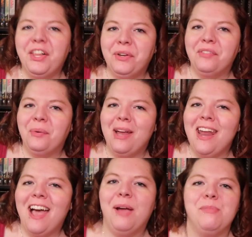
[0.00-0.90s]
Hello everyone,
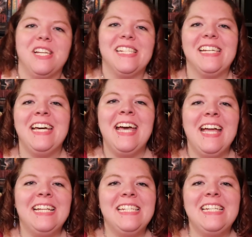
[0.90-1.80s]
I'm Jessica
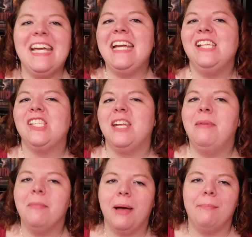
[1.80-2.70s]
and today is going to
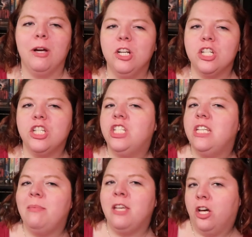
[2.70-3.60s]
be my March
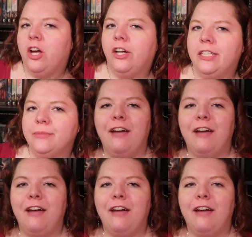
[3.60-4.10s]
TBR.